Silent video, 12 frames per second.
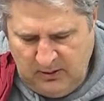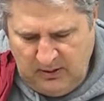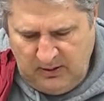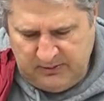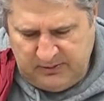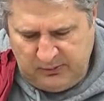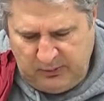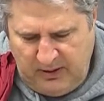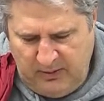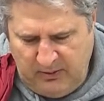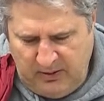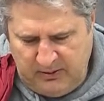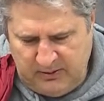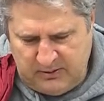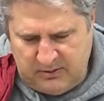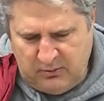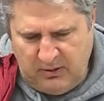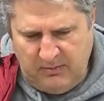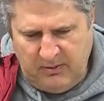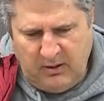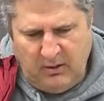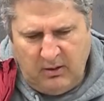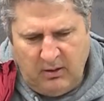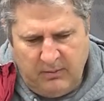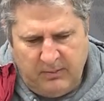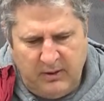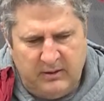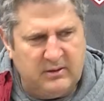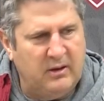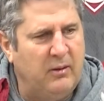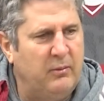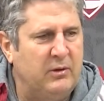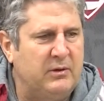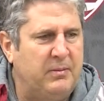hustled, ran around extremely hard, plays a number of